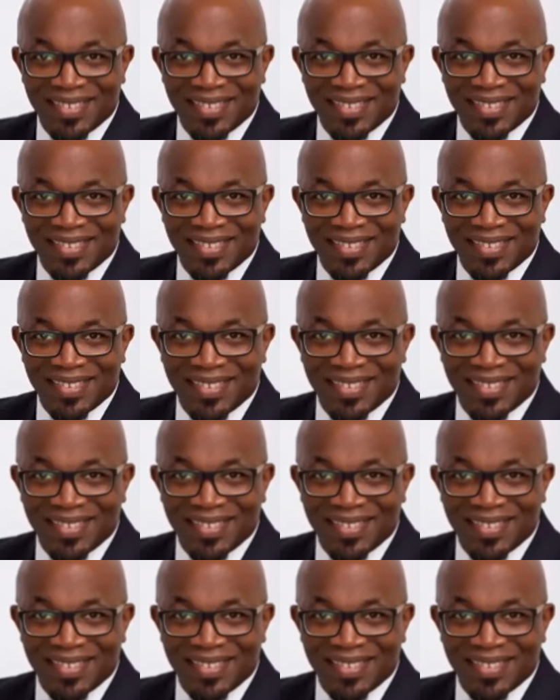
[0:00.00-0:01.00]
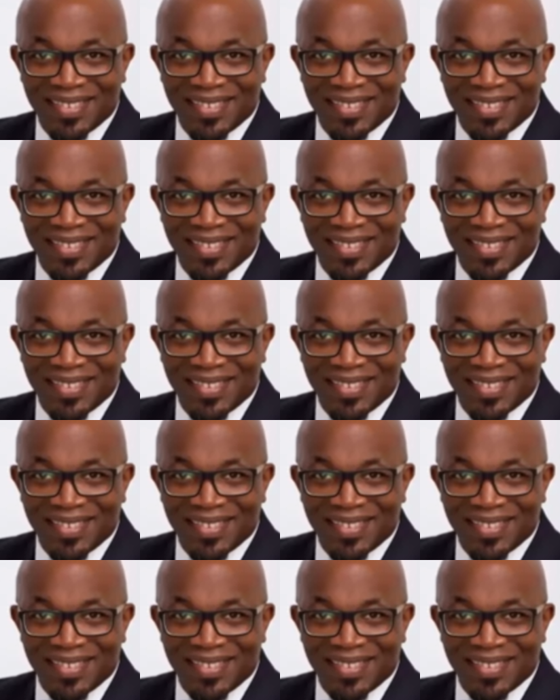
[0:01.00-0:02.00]

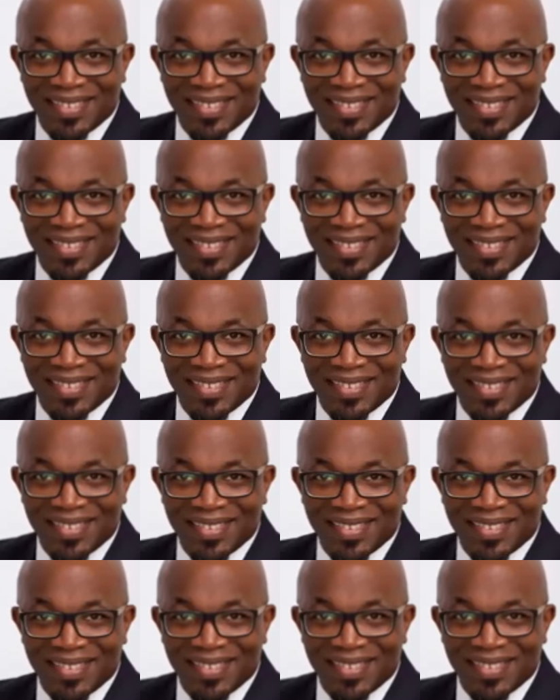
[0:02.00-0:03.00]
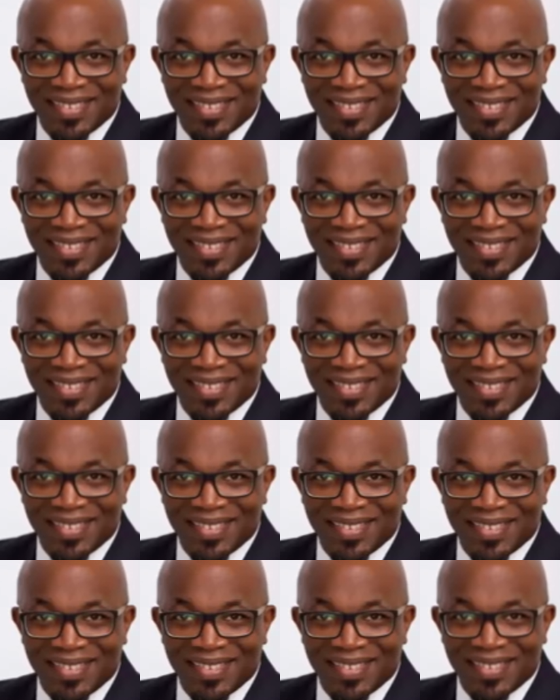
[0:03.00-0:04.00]

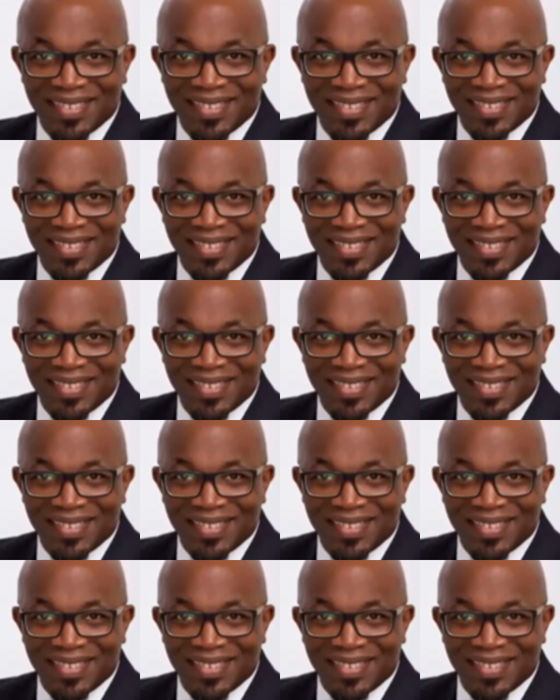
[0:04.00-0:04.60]
No words are spoken by the person on screen.